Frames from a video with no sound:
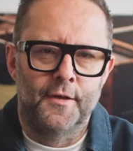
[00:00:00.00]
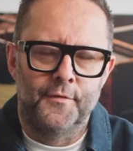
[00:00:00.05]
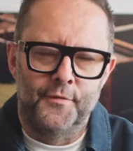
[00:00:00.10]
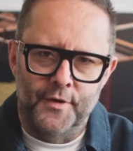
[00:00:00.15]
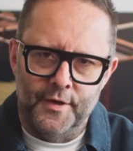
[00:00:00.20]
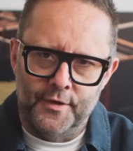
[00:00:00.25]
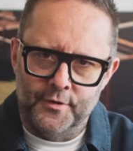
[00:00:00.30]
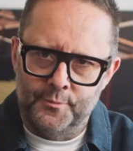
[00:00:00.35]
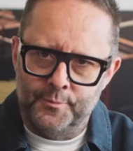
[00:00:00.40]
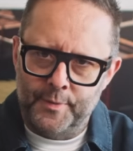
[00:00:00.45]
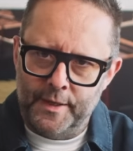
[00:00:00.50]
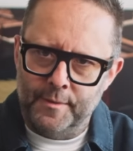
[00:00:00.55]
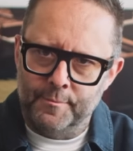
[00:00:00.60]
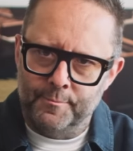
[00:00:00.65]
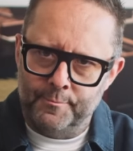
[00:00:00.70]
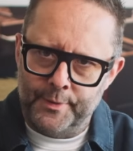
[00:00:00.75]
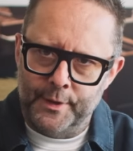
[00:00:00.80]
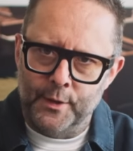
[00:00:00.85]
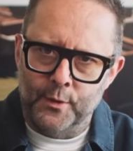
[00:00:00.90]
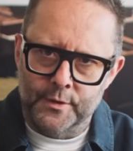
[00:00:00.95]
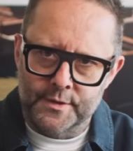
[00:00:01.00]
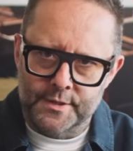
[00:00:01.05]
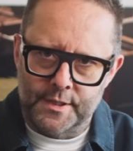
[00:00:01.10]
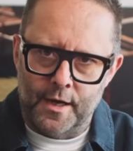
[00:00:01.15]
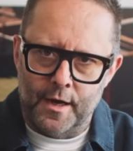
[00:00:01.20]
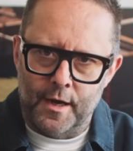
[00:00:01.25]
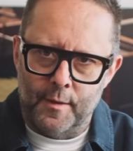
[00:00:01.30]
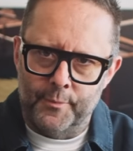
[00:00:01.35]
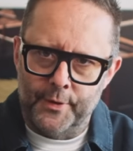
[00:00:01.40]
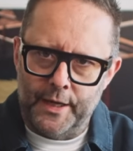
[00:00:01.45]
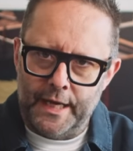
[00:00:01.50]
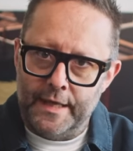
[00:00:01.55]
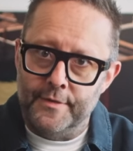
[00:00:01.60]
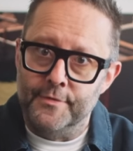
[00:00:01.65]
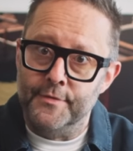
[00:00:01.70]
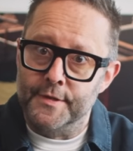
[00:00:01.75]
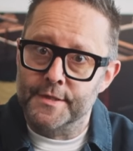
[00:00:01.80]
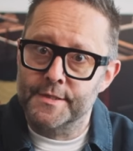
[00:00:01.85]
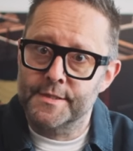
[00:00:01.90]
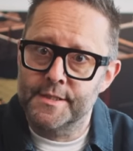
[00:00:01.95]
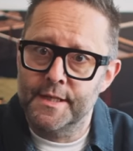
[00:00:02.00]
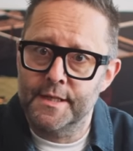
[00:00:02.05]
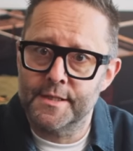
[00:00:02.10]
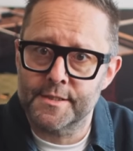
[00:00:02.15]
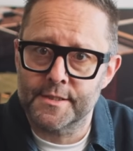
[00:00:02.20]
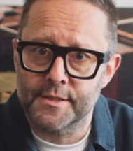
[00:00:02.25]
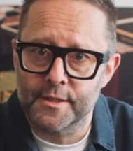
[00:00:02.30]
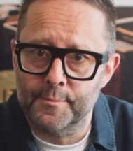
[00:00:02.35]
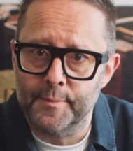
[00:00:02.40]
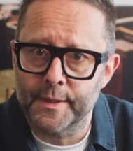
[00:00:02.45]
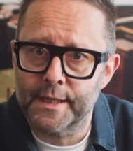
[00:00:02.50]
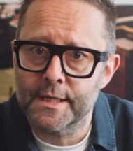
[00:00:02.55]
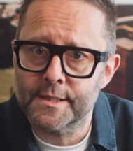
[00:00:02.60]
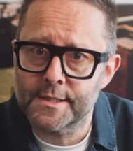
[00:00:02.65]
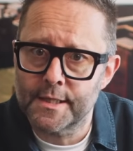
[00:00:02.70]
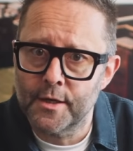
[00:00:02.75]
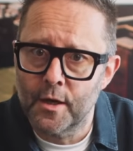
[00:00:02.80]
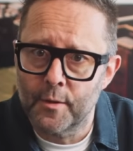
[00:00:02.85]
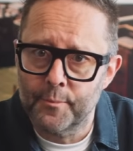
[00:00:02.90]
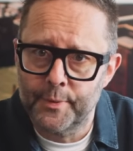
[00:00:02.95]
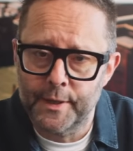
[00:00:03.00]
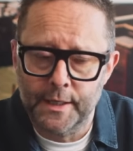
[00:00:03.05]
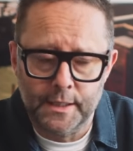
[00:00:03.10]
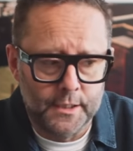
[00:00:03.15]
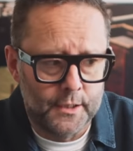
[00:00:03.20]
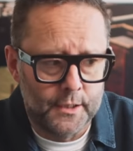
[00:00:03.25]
that is being built up in the system because they're not being